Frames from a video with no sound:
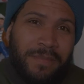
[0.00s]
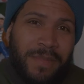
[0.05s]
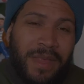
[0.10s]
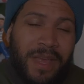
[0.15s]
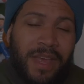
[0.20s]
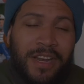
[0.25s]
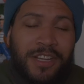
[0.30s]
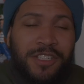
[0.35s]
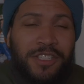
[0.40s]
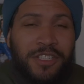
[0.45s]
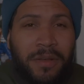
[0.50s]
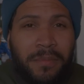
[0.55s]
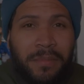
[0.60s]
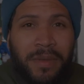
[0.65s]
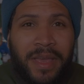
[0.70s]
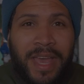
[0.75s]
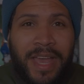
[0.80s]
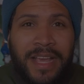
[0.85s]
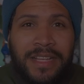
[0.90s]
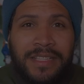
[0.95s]
And in some
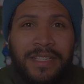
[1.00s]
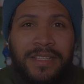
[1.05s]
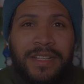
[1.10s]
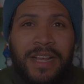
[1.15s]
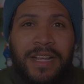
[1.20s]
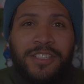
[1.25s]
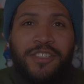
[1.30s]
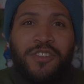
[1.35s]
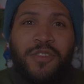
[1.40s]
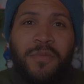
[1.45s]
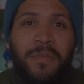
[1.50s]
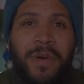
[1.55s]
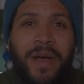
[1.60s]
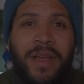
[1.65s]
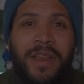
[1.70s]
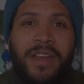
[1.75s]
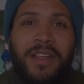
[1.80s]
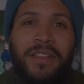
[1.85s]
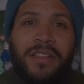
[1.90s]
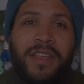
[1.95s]
cases, that
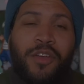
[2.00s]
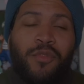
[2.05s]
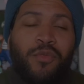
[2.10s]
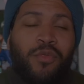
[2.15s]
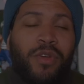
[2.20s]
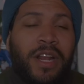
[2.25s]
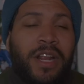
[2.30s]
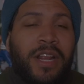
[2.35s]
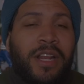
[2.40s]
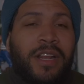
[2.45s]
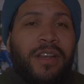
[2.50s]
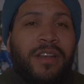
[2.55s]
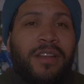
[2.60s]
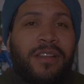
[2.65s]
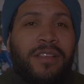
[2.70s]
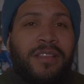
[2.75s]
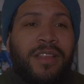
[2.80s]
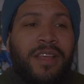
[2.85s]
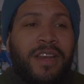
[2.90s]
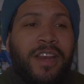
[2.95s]
somebody, they really
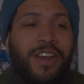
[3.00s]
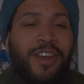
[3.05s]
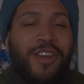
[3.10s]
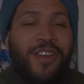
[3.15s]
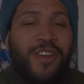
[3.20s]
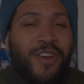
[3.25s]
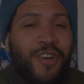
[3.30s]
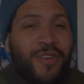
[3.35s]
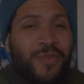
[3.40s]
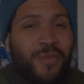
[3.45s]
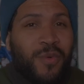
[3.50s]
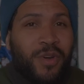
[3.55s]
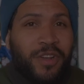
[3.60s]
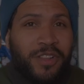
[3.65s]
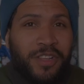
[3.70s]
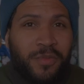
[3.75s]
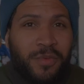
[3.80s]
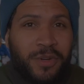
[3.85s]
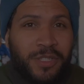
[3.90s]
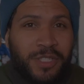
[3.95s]
didn't know what
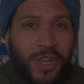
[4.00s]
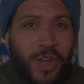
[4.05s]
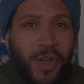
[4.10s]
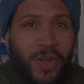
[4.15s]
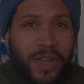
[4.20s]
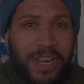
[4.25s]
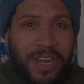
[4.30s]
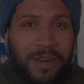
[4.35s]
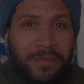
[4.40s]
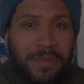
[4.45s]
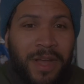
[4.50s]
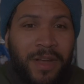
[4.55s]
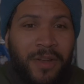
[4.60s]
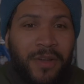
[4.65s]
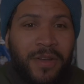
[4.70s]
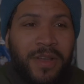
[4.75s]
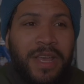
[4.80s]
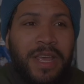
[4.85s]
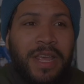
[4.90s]
they were talking about.